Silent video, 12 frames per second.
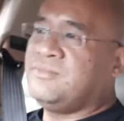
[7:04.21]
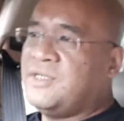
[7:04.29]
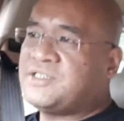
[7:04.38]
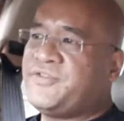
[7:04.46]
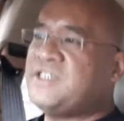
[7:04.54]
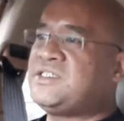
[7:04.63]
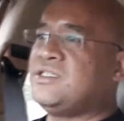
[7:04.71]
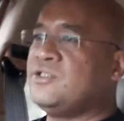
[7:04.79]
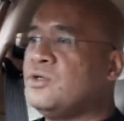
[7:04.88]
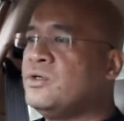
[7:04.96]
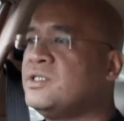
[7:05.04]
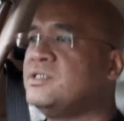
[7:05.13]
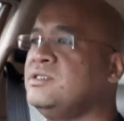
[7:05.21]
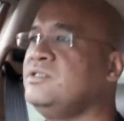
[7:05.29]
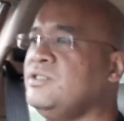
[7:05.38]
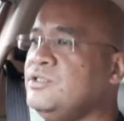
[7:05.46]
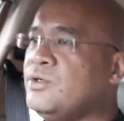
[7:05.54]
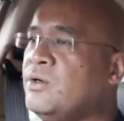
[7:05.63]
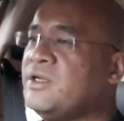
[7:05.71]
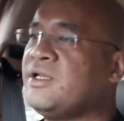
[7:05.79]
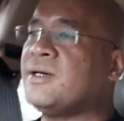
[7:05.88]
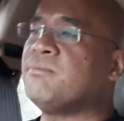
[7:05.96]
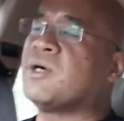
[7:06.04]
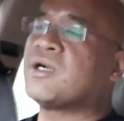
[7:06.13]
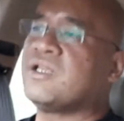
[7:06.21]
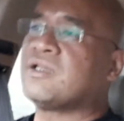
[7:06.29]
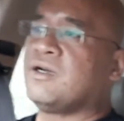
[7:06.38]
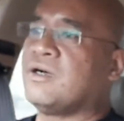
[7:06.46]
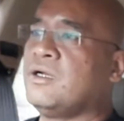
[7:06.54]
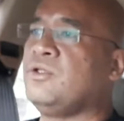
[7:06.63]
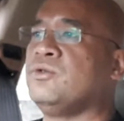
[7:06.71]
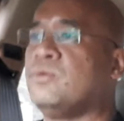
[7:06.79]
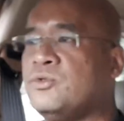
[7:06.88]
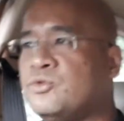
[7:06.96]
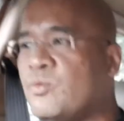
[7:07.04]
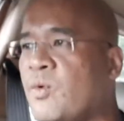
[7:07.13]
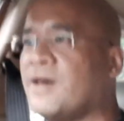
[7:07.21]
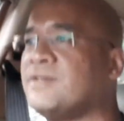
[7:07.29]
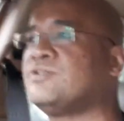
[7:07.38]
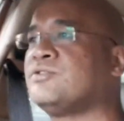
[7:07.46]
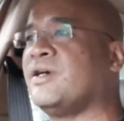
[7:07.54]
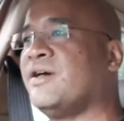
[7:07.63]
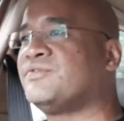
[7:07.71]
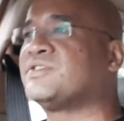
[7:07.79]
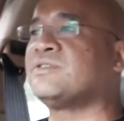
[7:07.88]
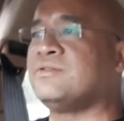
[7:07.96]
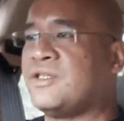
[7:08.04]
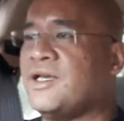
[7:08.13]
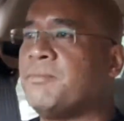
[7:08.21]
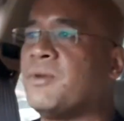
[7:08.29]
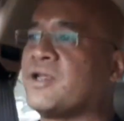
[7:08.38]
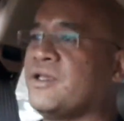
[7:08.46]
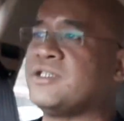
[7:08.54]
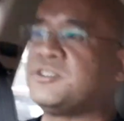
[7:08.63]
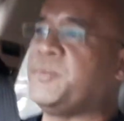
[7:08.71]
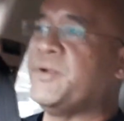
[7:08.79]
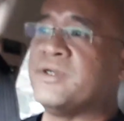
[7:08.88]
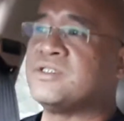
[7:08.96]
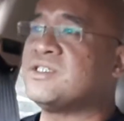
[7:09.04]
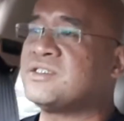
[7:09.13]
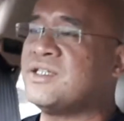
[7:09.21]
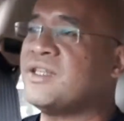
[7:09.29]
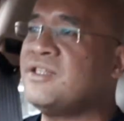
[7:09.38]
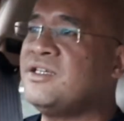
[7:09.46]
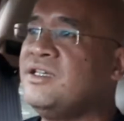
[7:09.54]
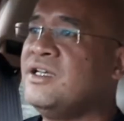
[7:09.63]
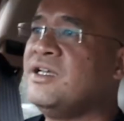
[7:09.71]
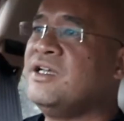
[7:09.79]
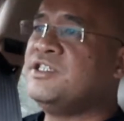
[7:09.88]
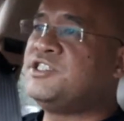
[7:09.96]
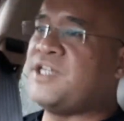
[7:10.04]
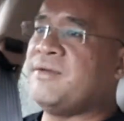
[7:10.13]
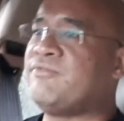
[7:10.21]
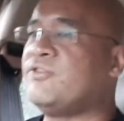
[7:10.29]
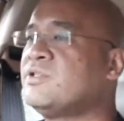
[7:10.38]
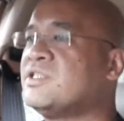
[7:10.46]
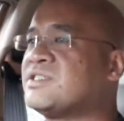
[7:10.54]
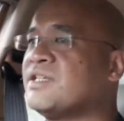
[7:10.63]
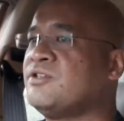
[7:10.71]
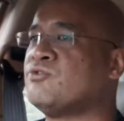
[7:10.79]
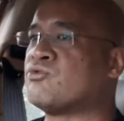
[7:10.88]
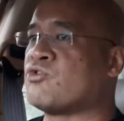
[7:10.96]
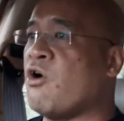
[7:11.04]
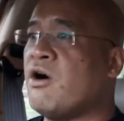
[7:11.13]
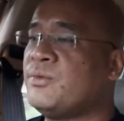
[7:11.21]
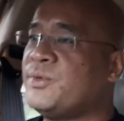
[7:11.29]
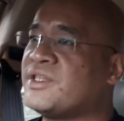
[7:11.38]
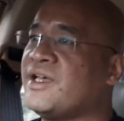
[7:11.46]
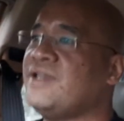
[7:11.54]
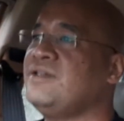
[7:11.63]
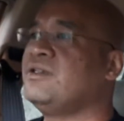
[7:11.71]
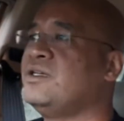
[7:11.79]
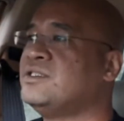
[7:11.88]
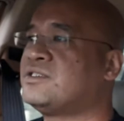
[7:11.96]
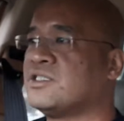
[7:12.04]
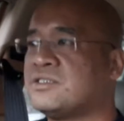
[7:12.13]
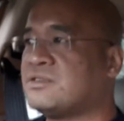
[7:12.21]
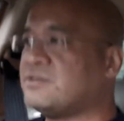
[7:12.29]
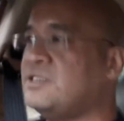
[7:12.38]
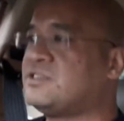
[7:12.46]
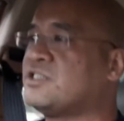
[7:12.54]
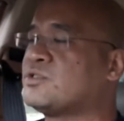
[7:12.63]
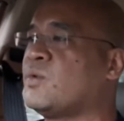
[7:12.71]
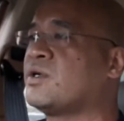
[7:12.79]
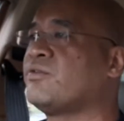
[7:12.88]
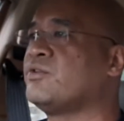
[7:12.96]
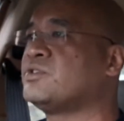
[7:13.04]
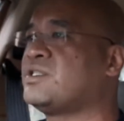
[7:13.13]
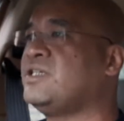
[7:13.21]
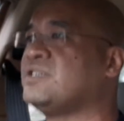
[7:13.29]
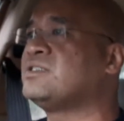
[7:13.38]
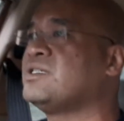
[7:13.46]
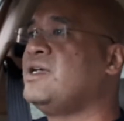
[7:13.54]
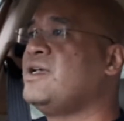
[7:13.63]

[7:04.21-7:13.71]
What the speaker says: Let's face it, you own an upmarket car, you want to have the upmarket experience. There's nothing shameful, there's nothing wrong with that. It's just one of those things.